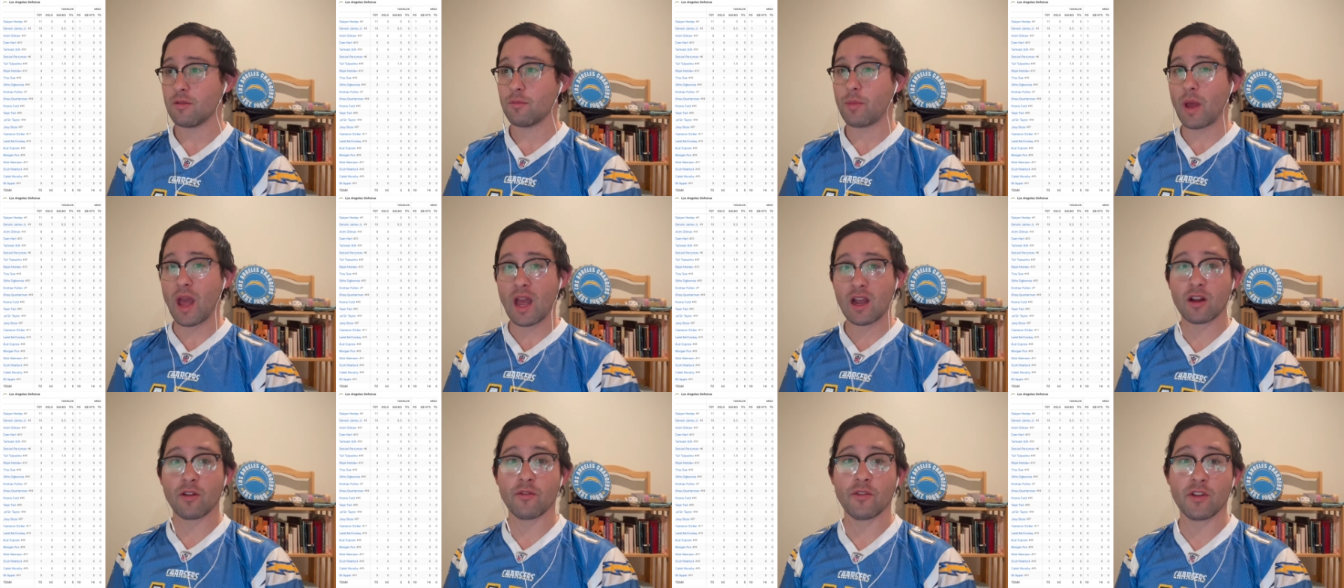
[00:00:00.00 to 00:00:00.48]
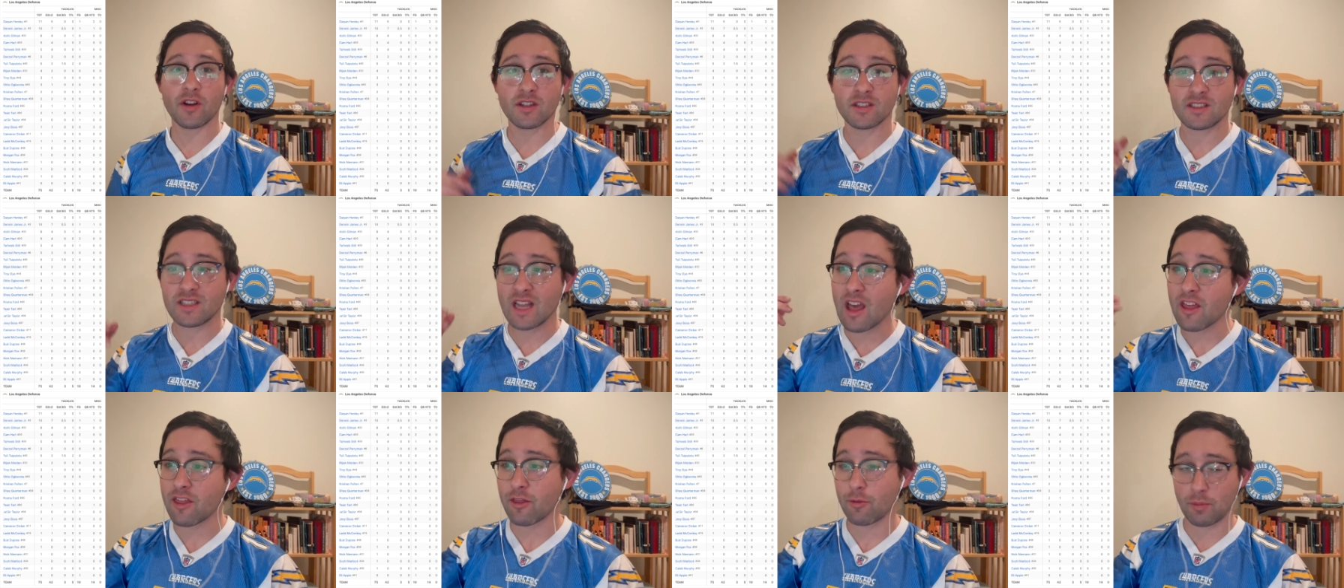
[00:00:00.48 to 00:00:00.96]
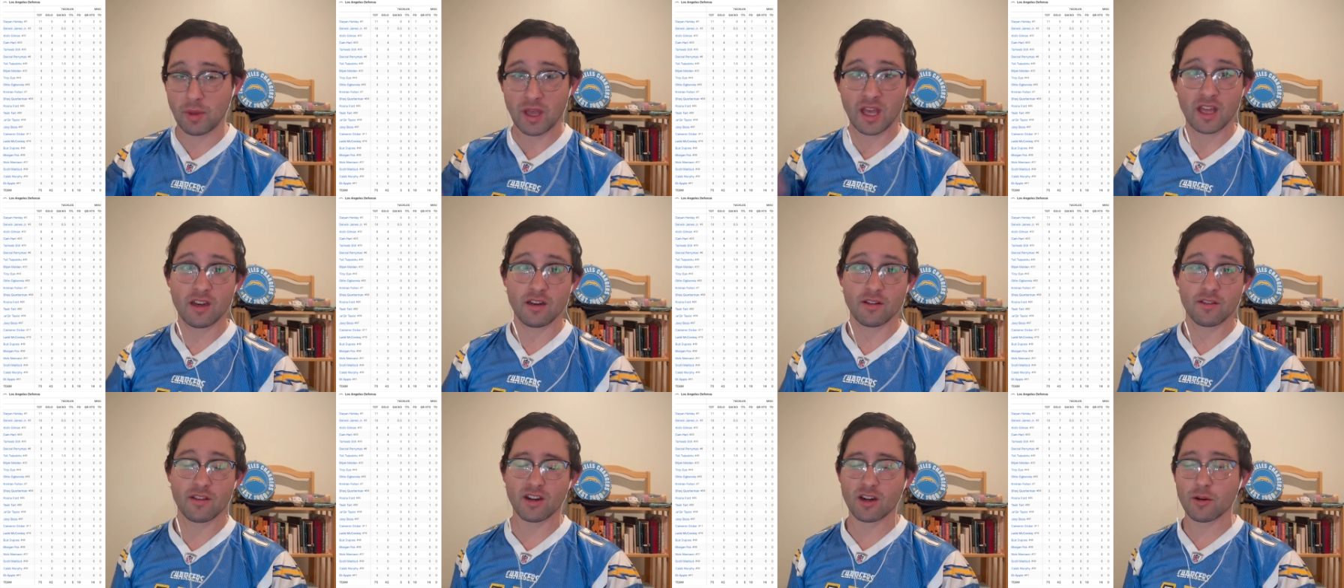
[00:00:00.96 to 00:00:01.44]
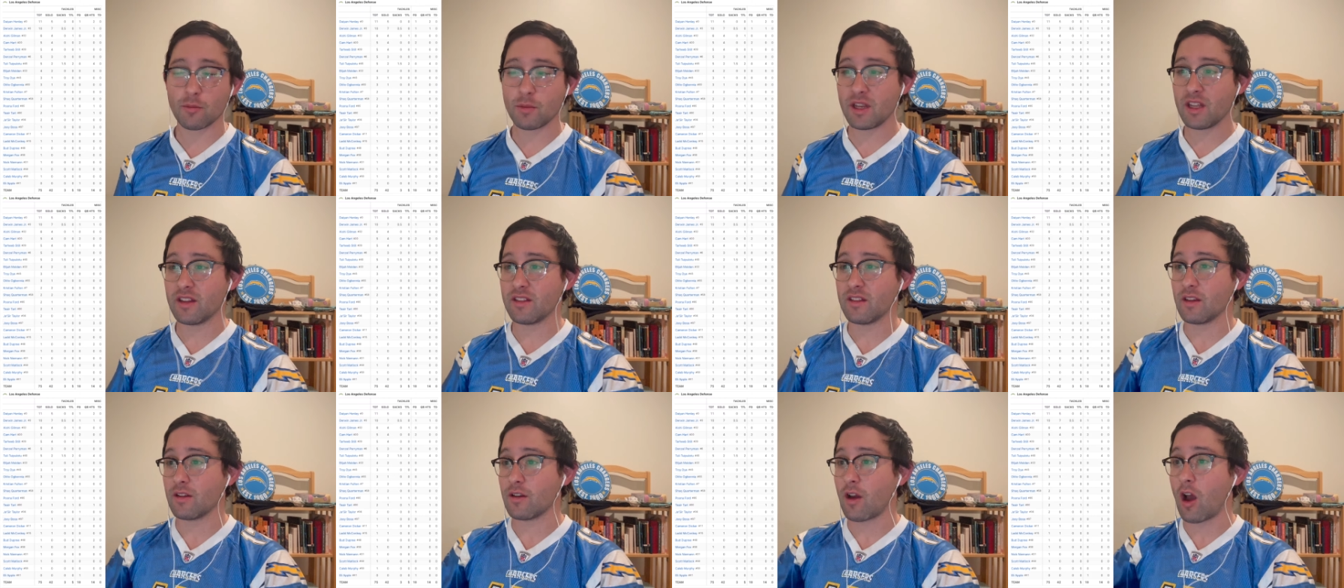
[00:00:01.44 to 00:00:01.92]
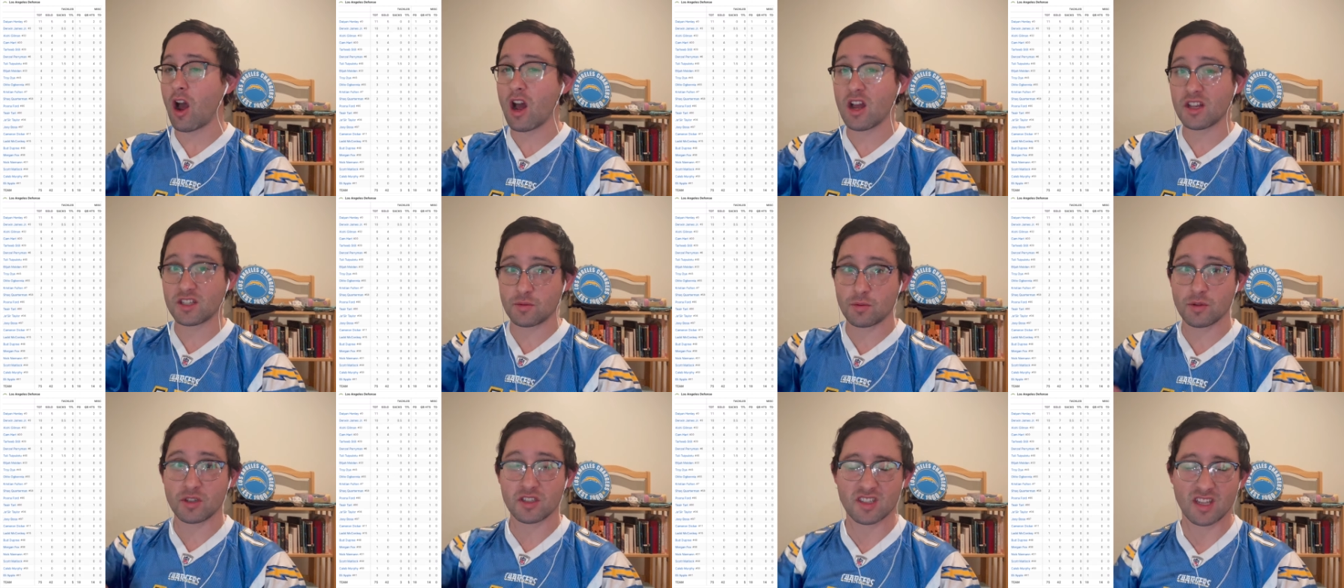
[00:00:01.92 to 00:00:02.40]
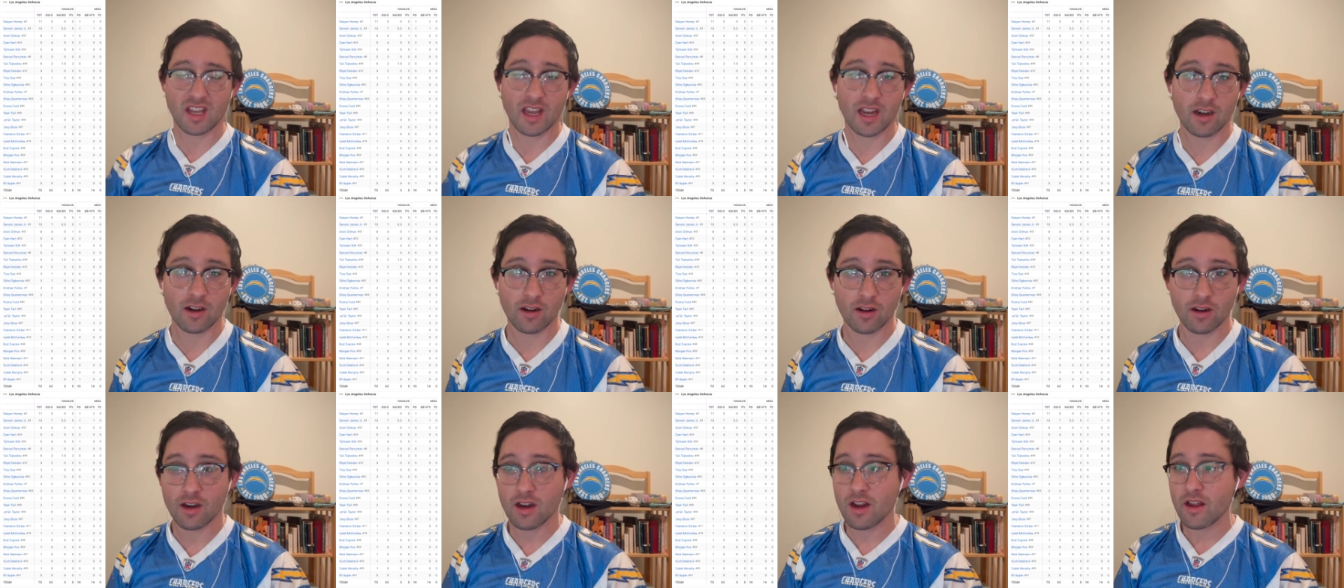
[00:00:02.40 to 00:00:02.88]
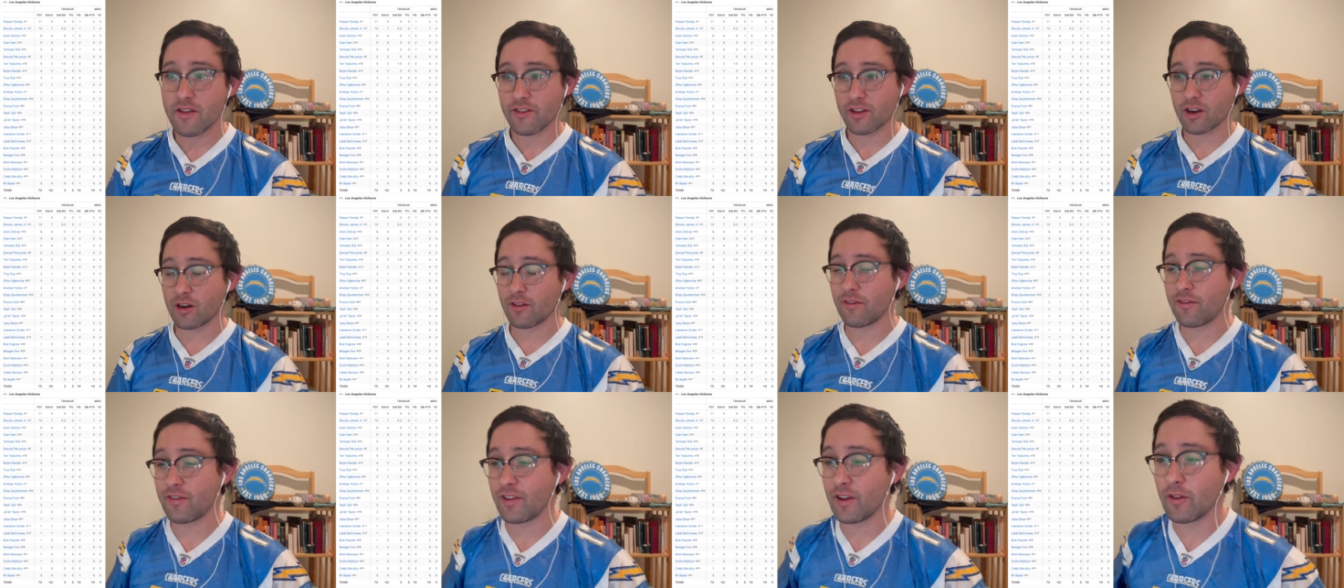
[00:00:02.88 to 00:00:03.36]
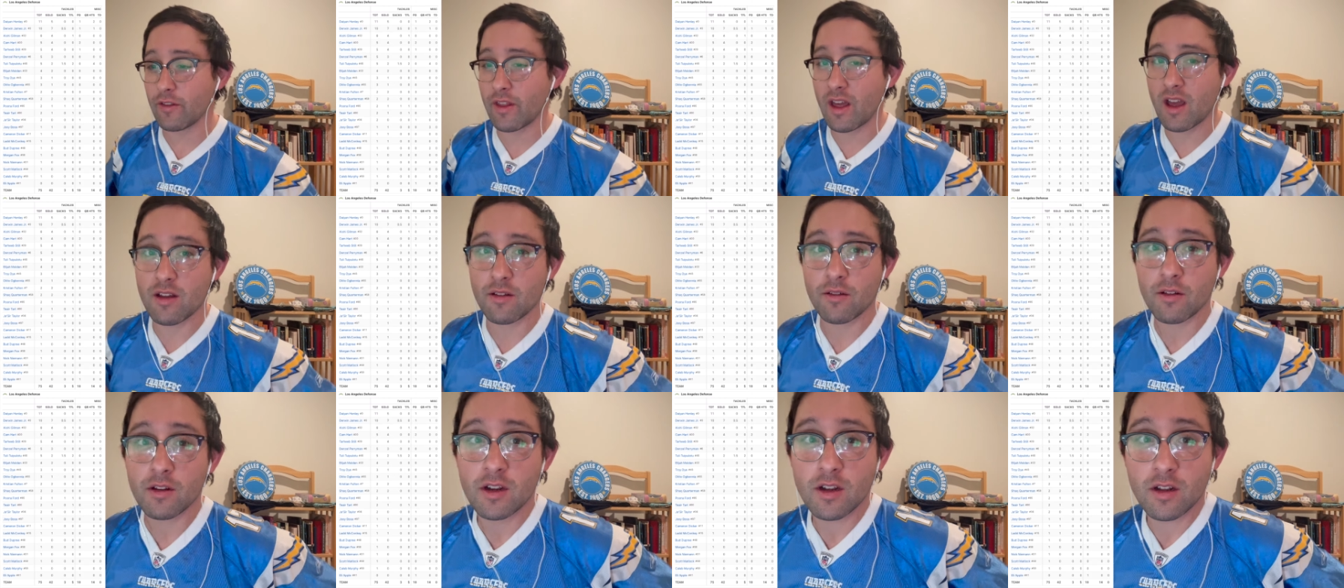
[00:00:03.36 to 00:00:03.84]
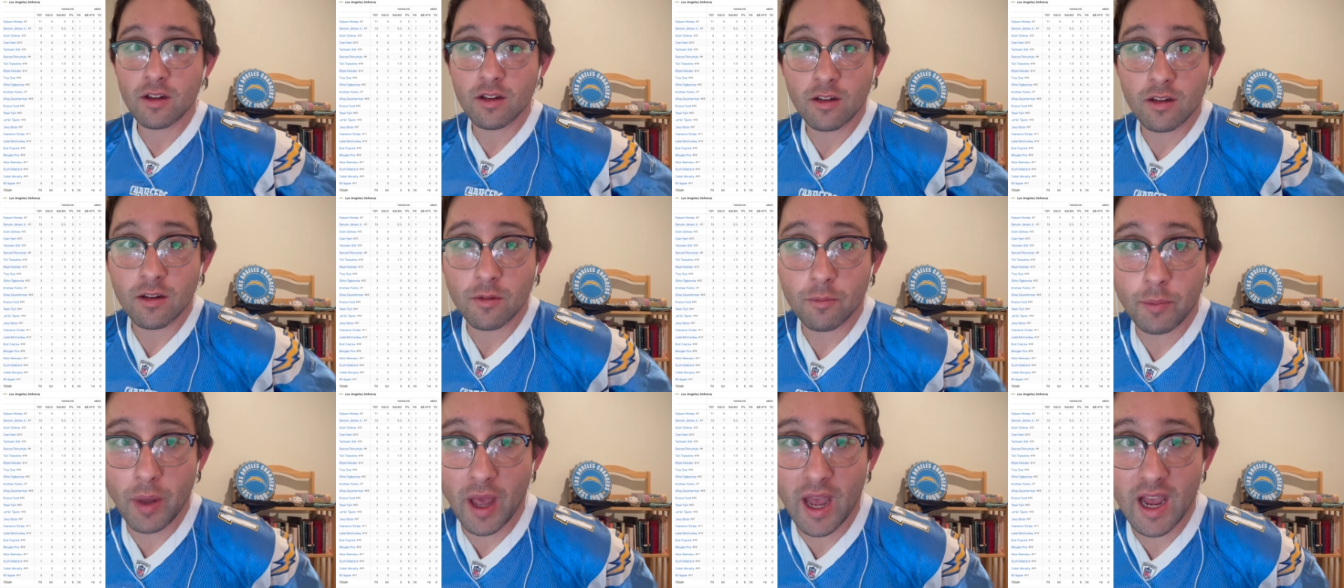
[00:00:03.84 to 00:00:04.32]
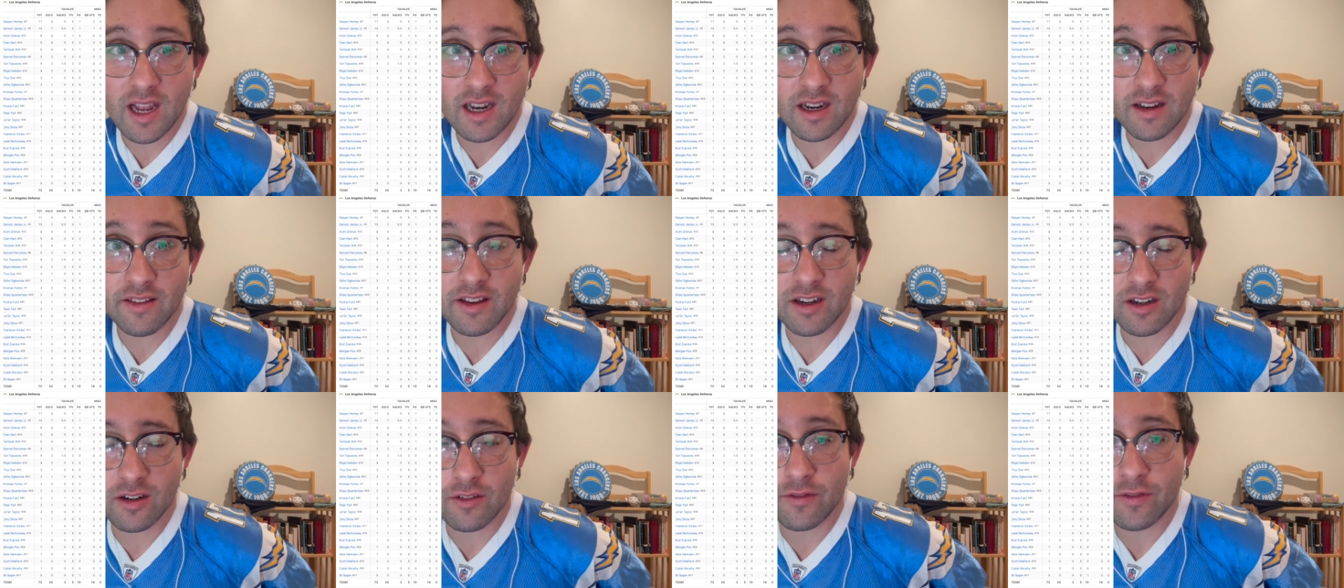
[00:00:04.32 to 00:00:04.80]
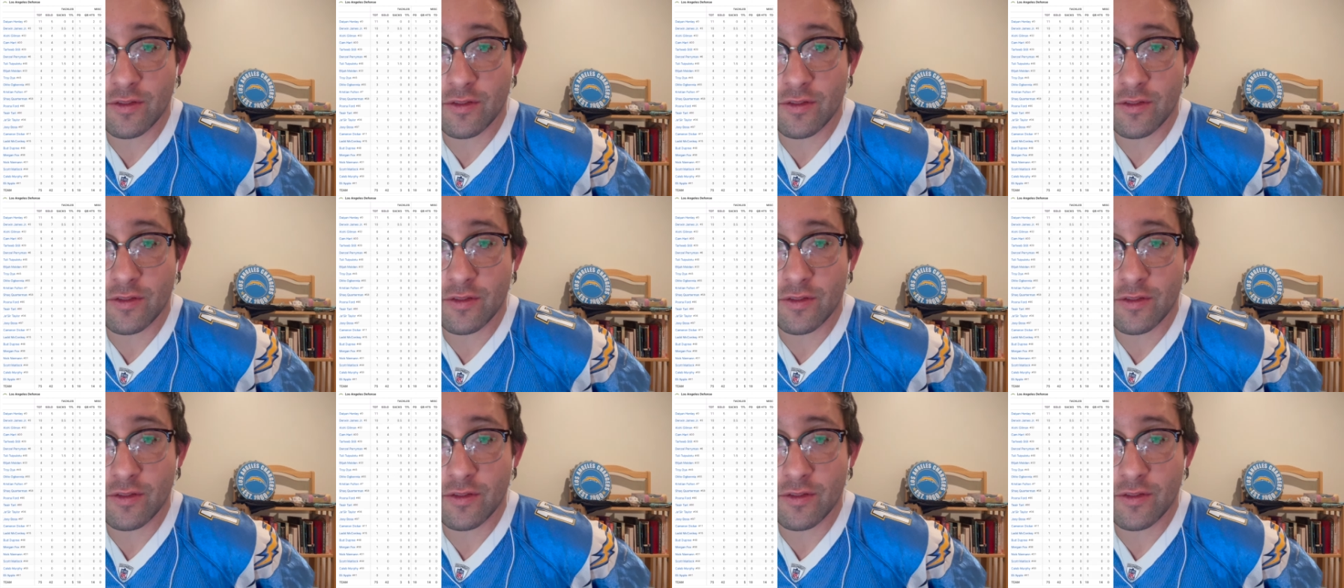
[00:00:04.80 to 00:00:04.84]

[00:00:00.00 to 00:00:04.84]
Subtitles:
Back on their deathbed, they're going to be in the hospice care. They're going to feel that pain in their